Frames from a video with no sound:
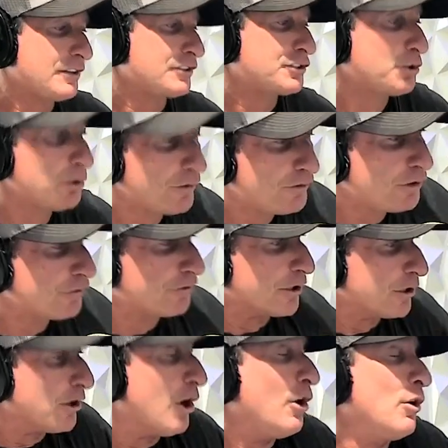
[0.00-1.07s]
the two of you
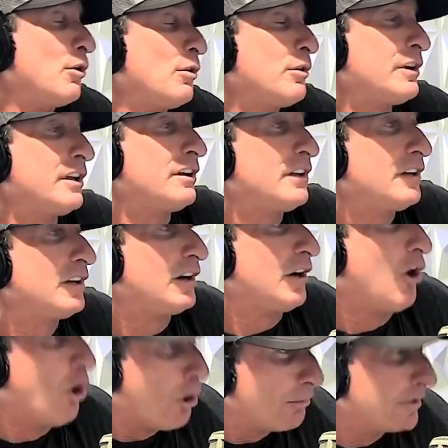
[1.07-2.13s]
for your own
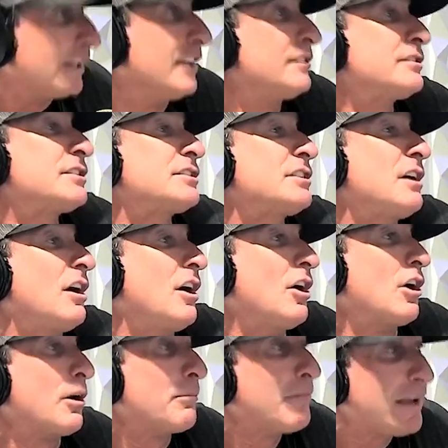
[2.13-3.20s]
homelands
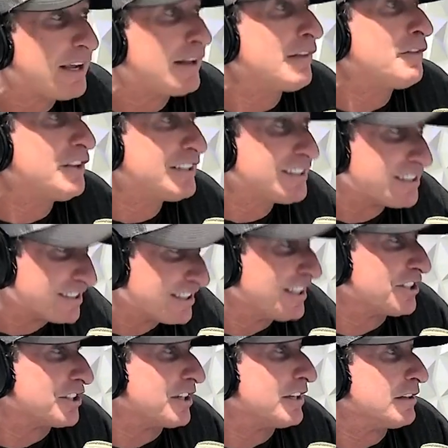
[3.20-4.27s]
are making the
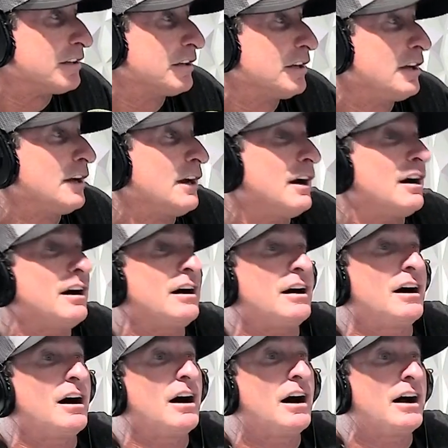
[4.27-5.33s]
decision
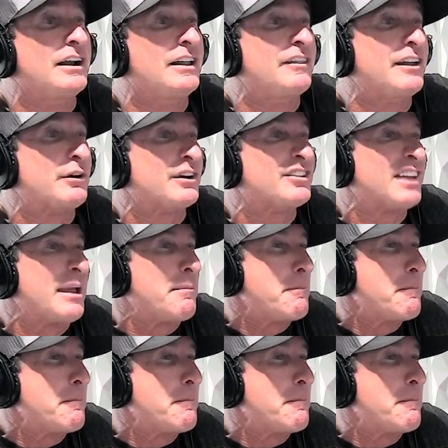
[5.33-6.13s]
on there is a